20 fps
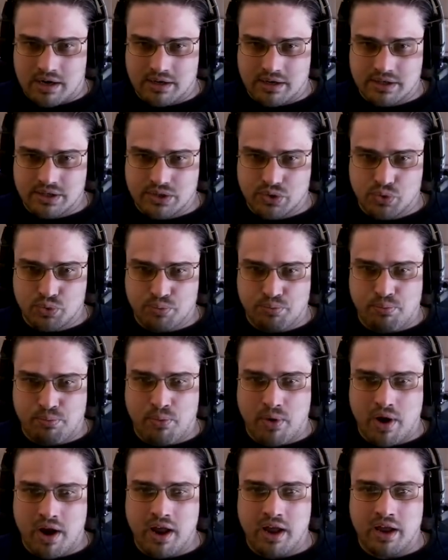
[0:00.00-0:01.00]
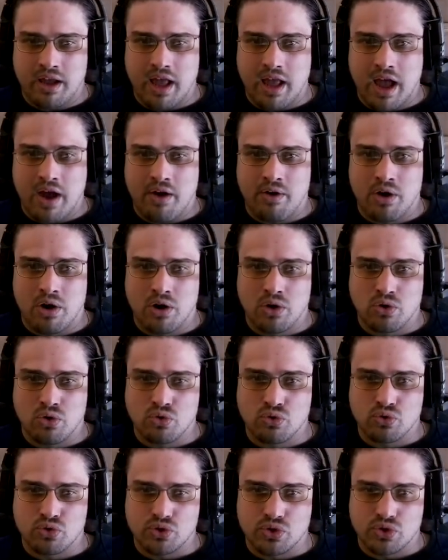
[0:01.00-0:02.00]
spraying
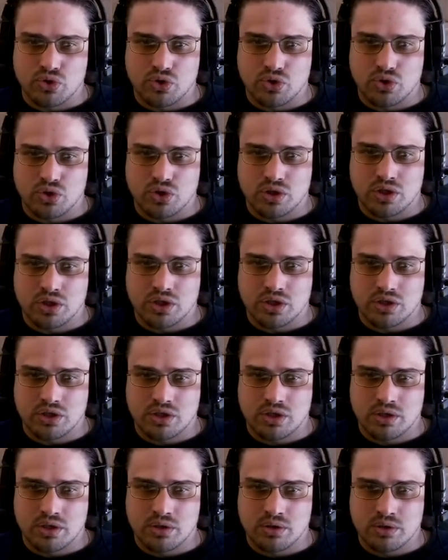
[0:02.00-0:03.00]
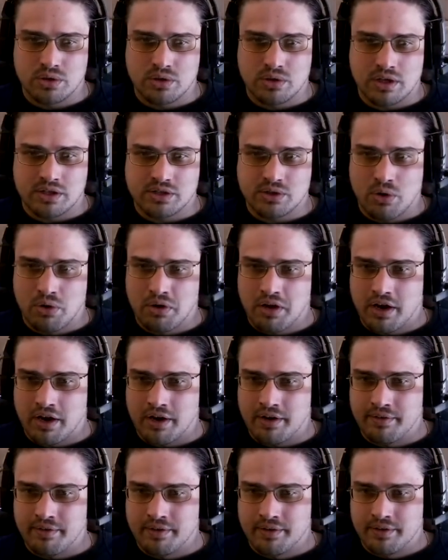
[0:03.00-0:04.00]
arrows. Let's go
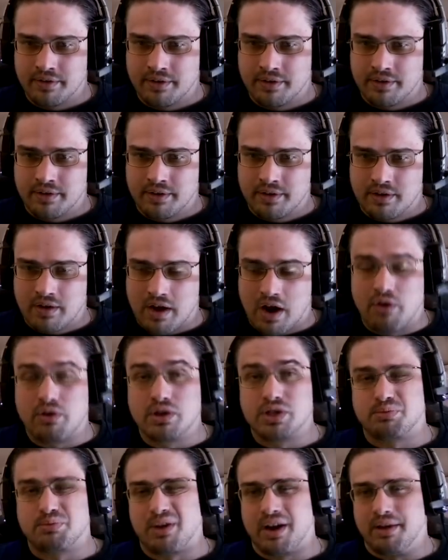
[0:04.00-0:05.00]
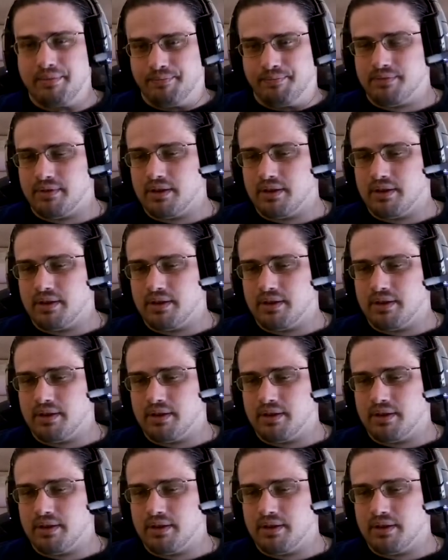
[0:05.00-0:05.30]
there. Arrow spray.